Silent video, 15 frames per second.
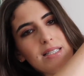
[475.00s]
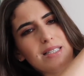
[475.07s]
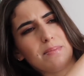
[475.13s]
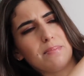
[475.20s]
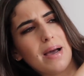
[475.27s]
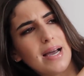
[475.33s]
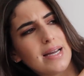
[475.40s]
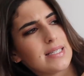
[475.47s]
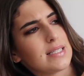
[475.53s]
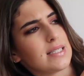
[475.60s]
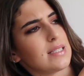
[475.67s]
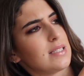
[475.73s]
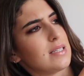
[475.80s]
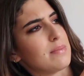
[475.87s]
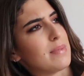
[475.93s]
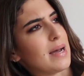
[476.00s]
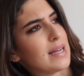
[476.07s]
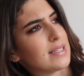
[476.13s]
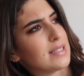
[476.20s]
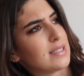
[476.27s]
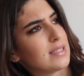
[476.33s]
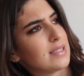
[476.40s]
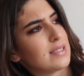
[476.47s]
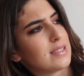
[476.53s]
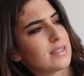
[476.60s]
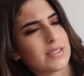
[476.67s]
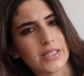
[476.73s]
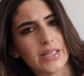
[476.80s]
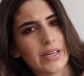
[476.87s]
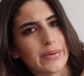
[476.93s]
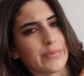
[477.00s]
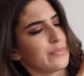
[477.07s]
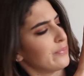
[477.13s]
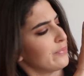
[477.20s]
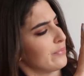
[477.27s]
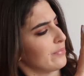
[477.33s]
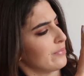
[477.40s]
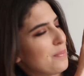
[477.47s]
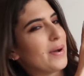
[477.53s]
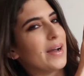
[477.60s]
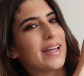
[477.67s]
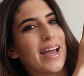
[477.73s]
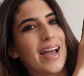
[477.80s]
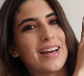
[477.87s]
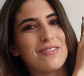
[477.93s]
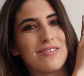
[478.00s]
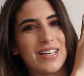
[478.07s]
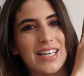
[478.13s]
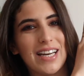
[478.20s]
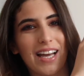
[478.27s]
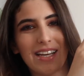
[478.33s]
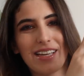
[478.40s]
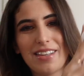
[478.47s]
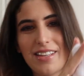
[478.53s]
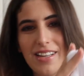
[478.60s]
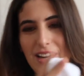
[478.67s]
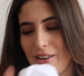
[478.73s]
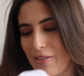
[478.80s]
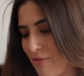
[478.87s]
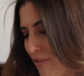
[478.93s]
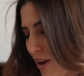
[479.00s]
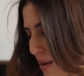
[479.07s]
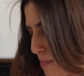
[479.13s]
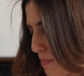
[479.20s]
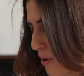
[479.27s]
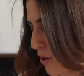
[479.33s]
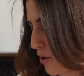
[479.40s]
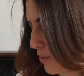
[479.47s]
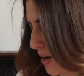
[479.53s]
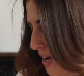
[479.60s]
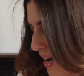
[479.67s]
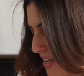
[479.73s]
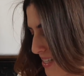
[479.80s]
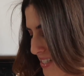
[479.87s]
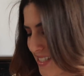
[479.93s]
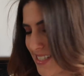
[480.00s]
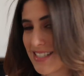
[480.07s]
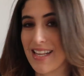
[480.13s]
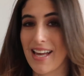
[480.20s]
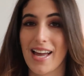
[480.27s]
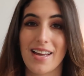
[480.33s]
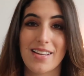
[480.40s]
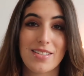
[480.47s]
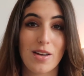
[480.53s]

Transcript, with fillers: Demain? Demain. Don't know. But again, really like the kind of rainbow letters there.